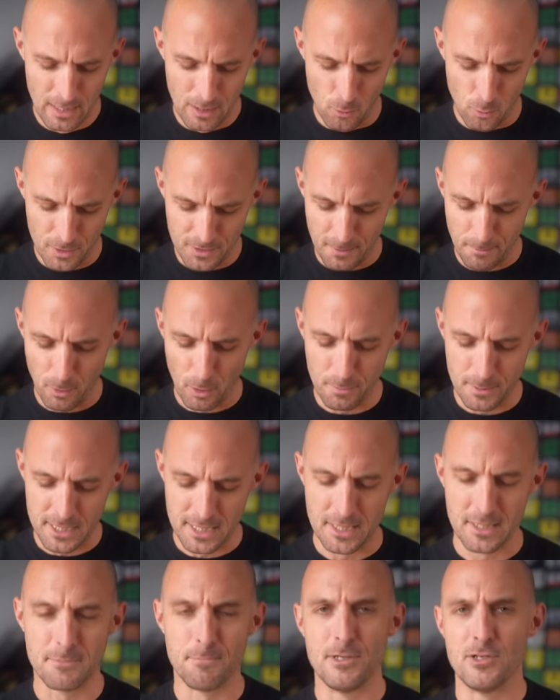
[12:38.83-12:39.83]
what the purpose
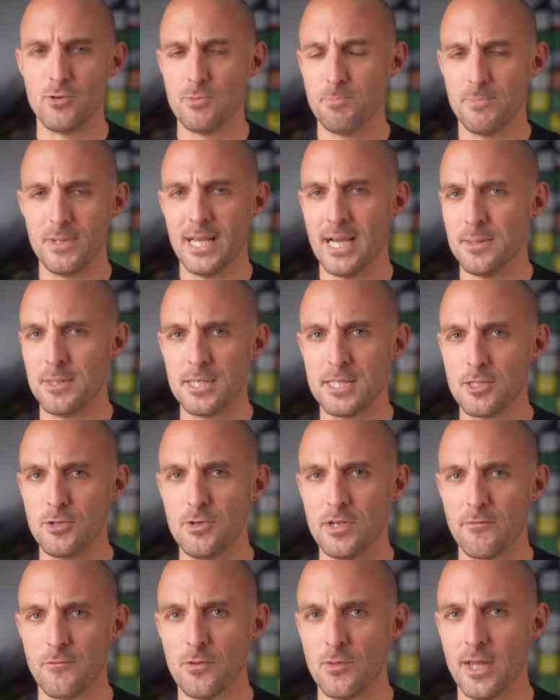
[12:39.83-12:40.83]
is behind these two
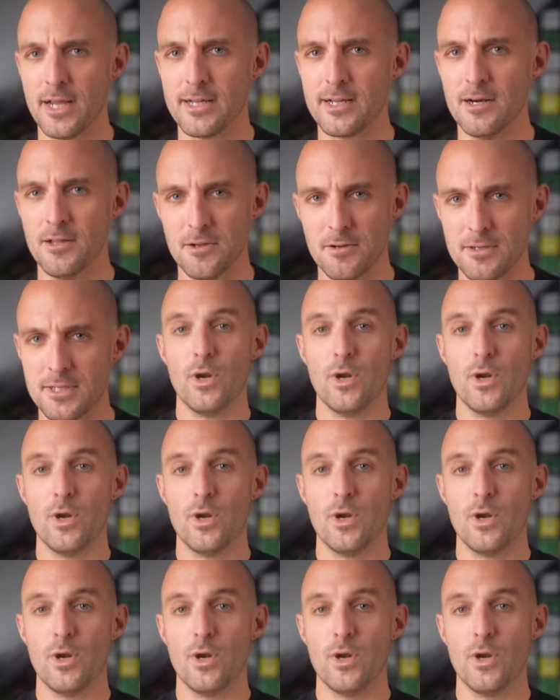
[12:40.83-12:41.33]
different light colors.